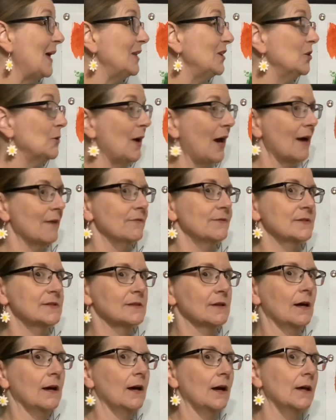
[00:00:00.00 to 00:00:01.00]
you have
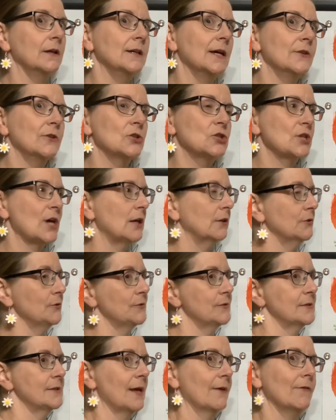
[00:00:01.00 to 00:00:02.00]
another child who's
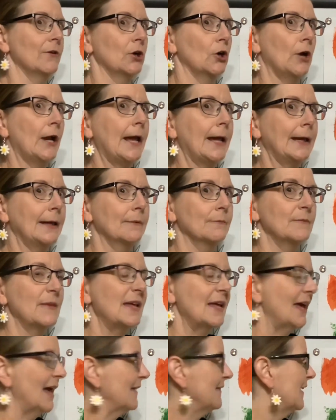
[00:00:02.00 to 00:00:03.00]
7 or 8,
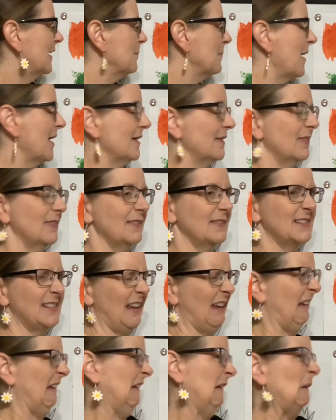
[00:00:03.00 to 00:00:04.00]
and they might
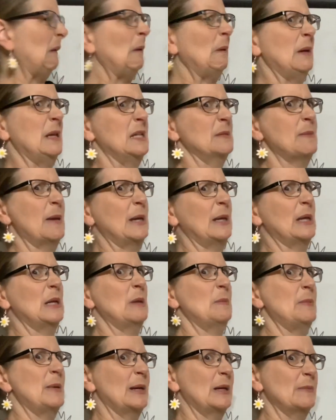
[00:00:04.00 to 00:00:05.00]
say, ew, he's making a
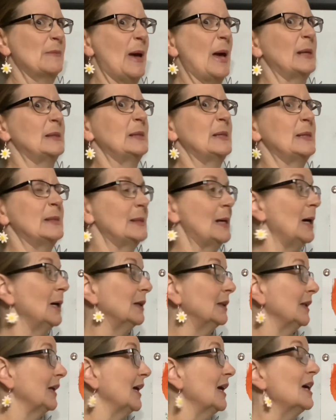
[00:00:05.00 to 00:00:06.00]
big mess, he's
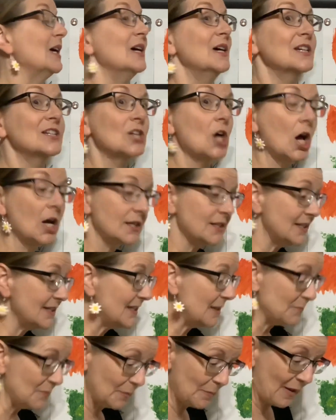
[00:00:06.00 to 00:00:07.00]
ugly. Talk to
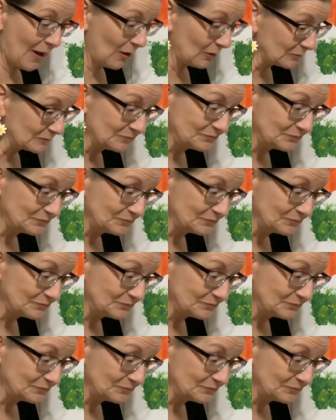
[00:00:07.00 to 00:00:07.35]
them about